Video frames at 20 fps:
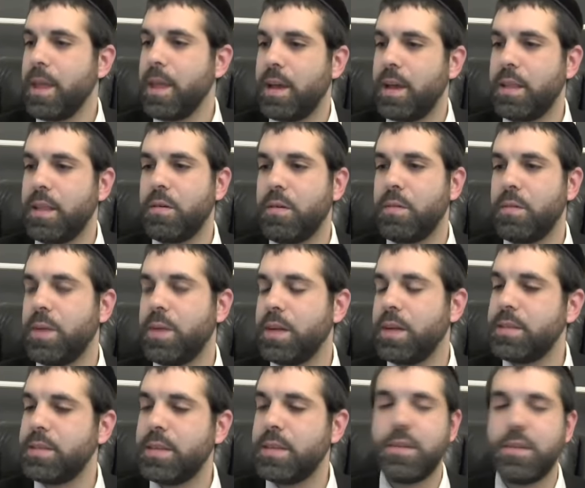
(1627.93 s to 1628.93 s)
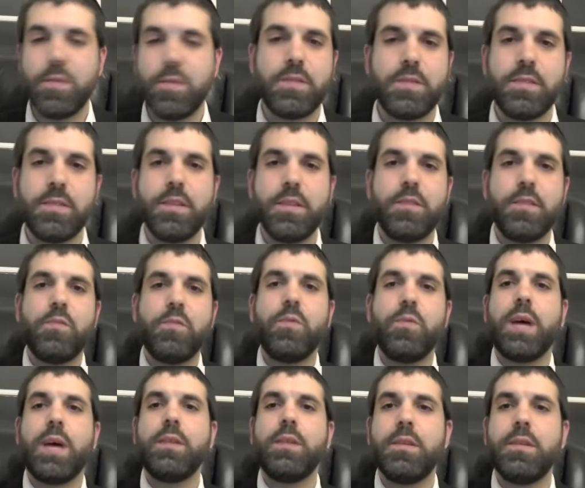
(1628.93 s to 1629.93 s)
And the Ramban says that we see this
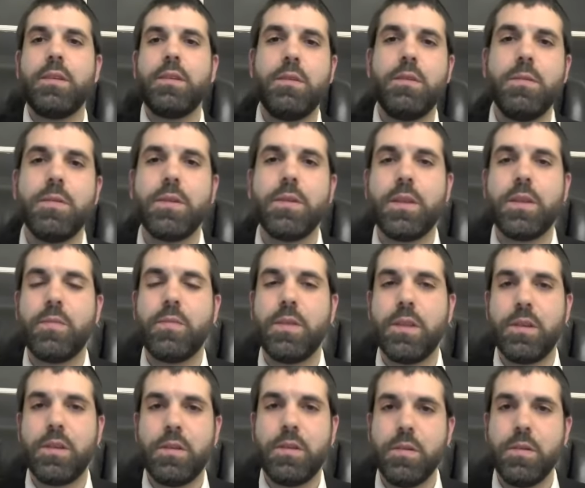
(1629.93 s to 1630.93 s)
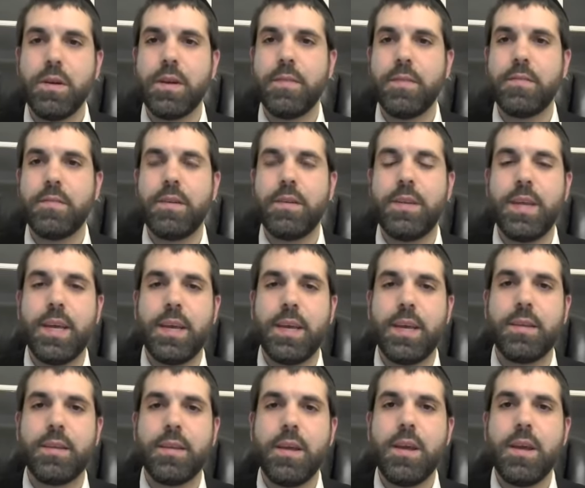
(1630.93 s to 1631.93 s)
throughout the Torah, that when the Torah gives a
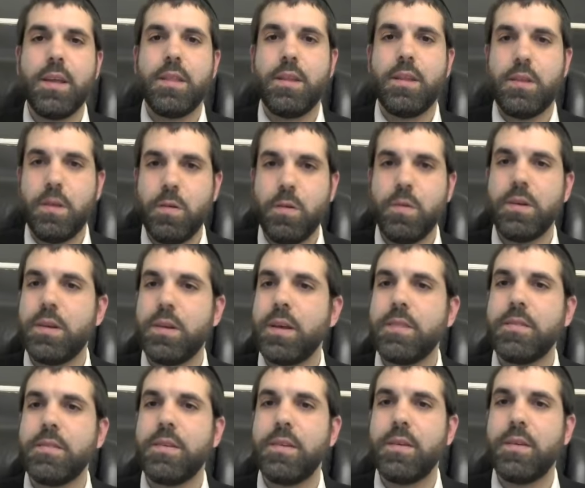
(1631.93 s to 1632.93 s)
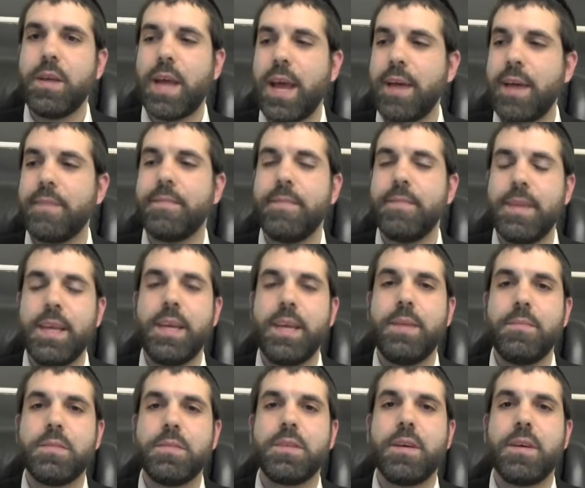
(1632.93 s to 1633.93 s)
date, the Torah doesn't have
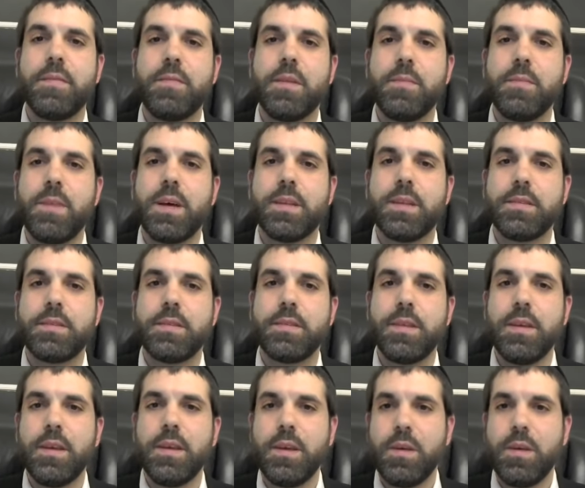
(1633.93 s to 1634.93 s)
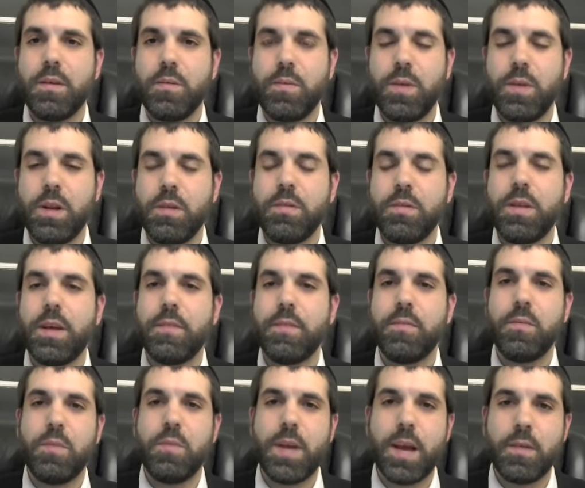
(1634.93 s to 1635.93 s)
names of the months. We don't
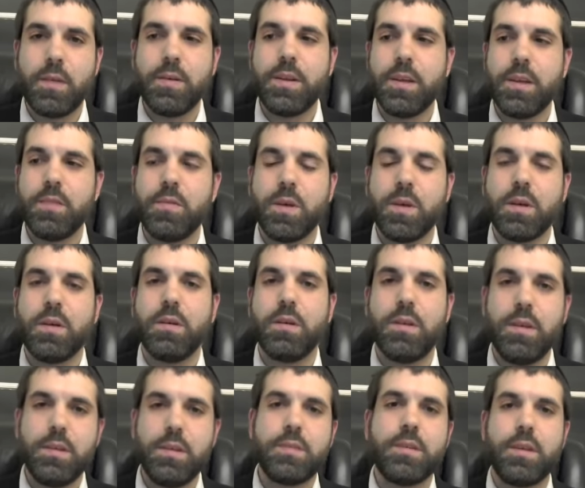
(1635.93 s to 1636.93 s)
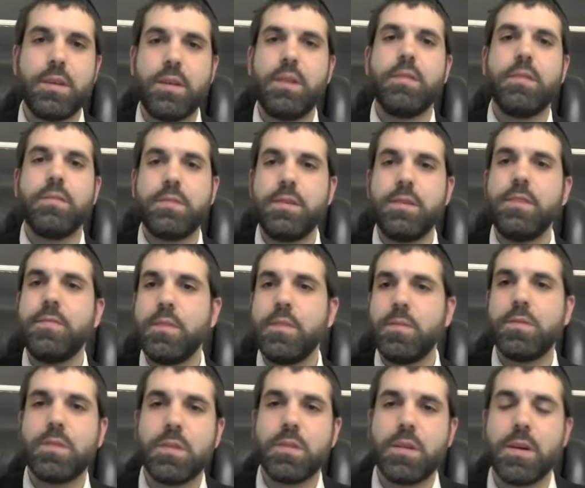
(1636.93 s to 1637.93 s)
have, nowadays we call it Nisan, Iyar, Sivan,
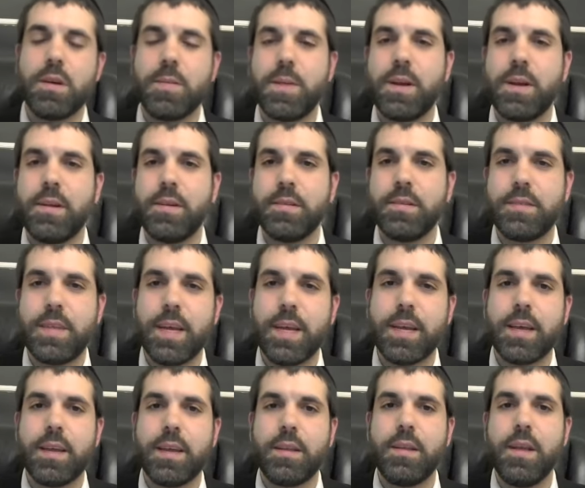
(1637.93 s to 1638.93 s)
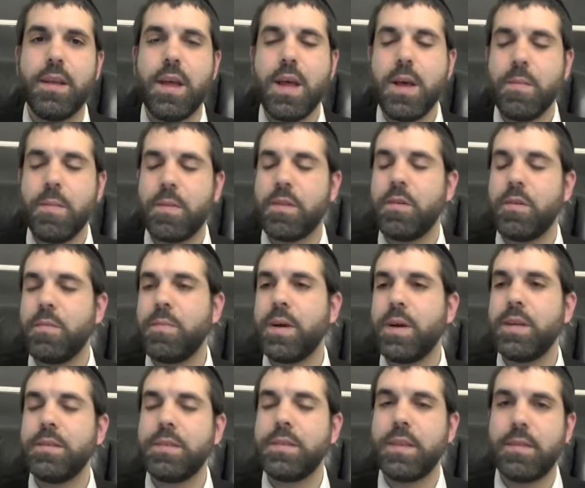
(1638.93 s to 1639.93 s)
which I'll talk about in a second, but the
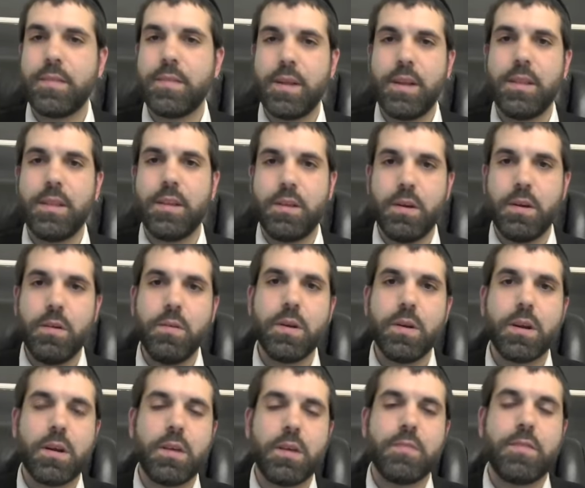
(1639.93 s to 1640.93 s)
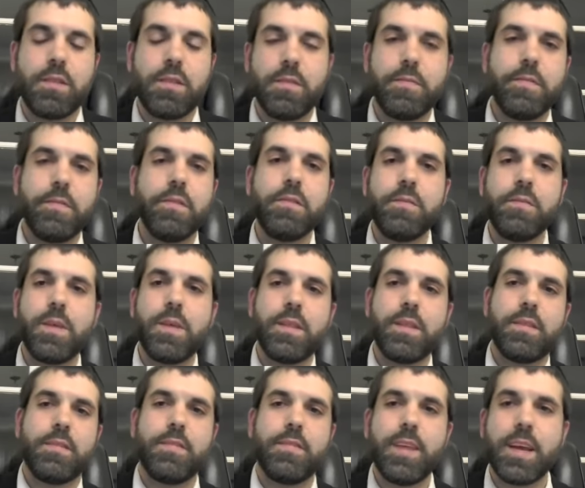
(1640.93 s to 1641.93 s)
Ramban says that in the Torah it calls it the first
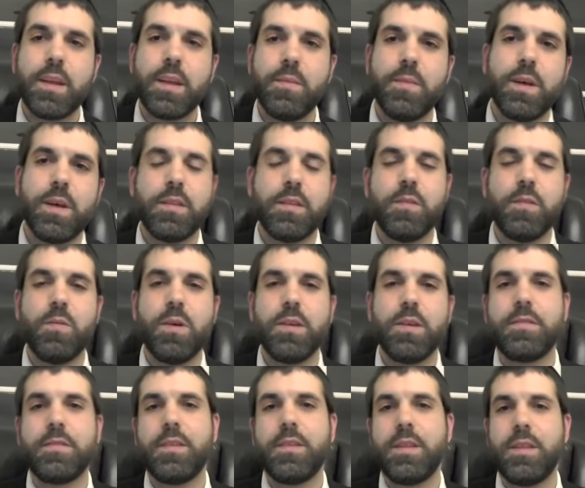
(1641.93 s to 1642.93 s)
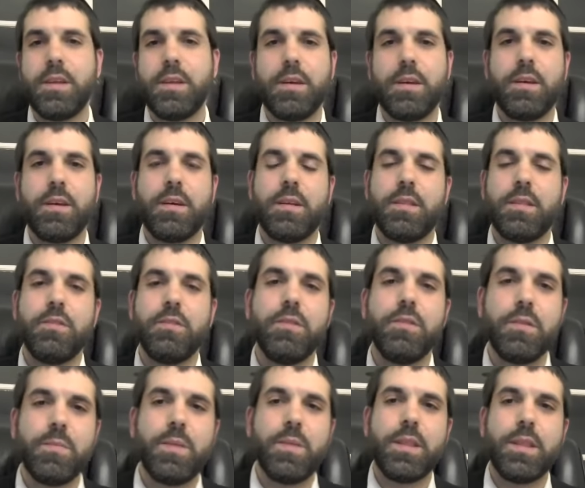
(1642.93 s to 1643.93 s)
month, the second month. It was in the
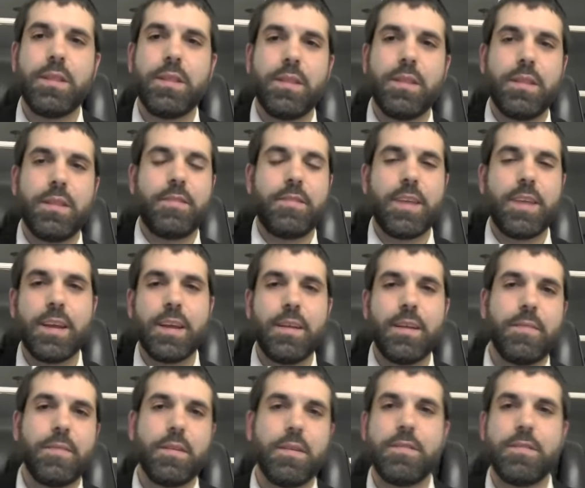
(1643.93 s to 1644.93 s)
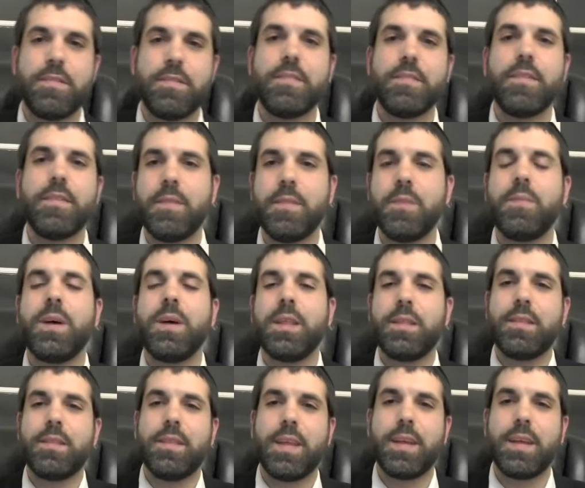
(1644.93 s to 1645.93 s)
third month and second of, of sixth of the
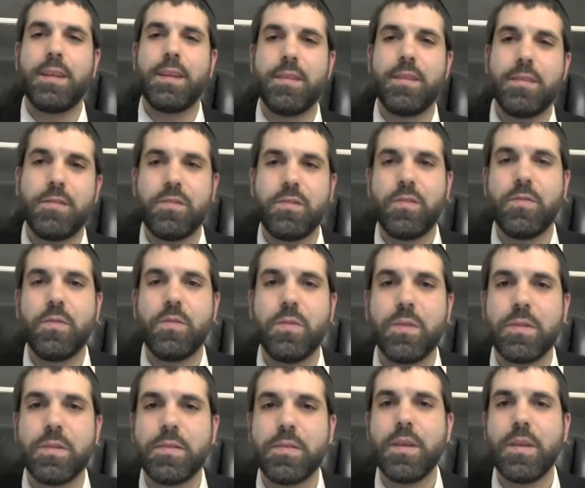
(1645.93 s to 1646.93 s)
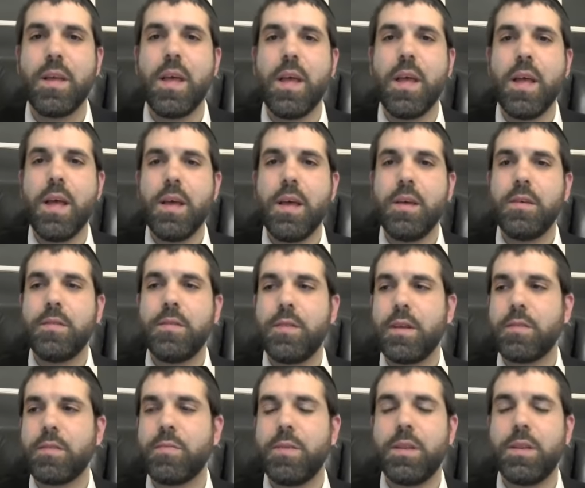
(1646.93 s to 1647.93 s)
month. That is Shavuos.
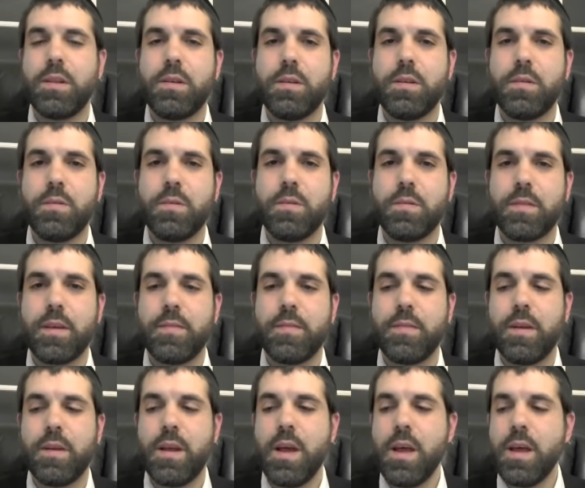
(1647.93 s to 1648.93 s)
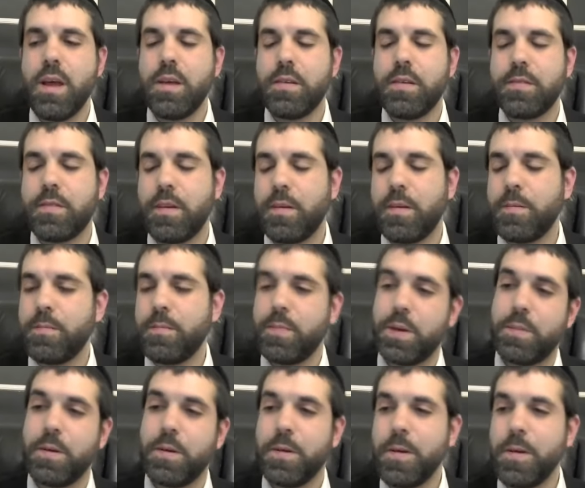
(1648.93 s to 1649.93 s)
That's when the Torah was given. So
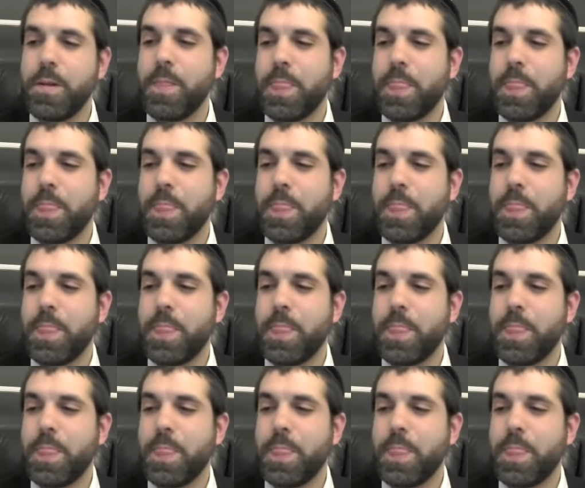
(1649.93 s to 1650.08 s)
maybe.